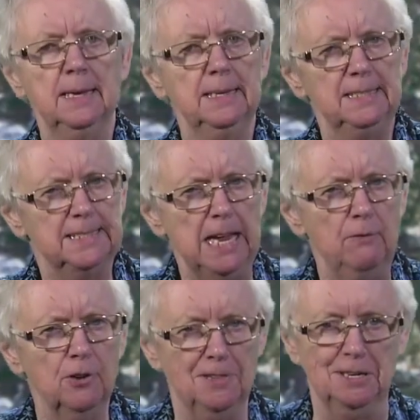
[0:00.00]

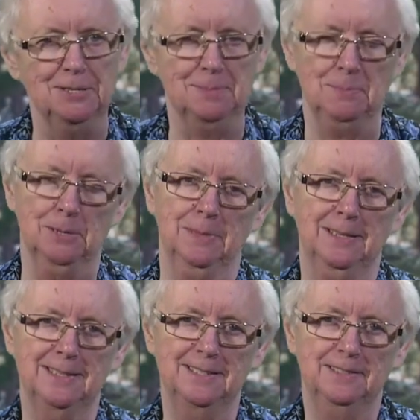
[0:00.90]
Savor those
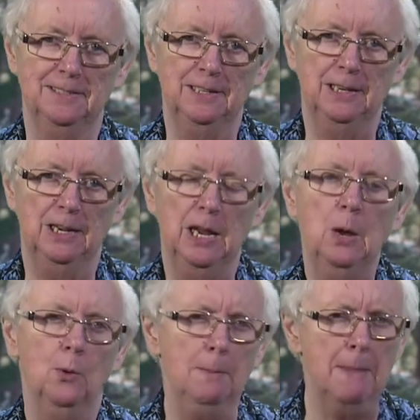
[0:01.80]
moments.
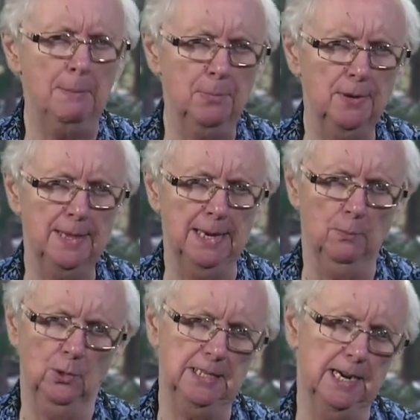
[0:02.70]
Remember them
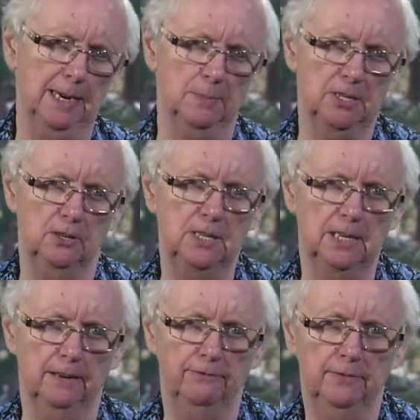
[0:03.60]
when times are
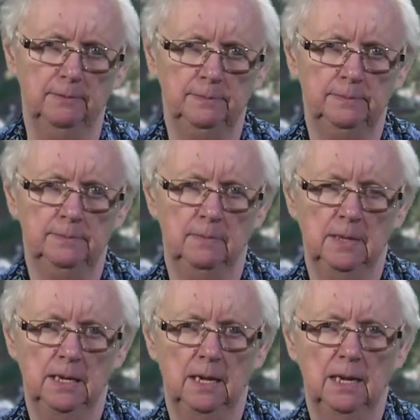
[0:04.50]
tough.
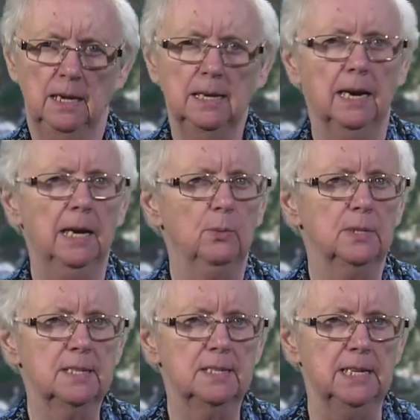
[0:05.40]
God will
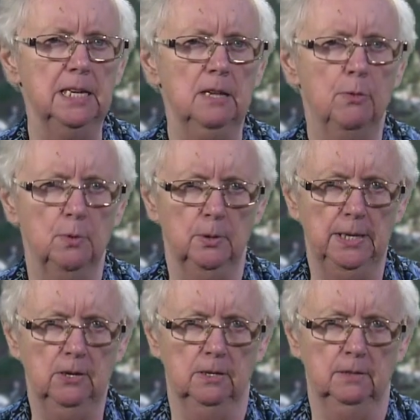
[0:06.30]
see through
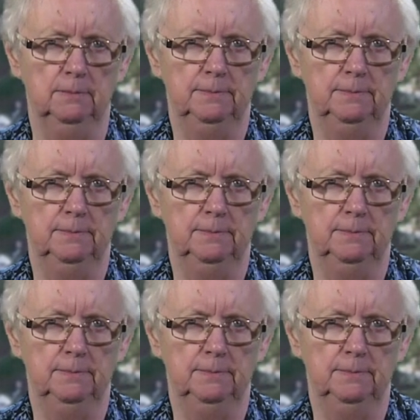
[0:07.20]
it all.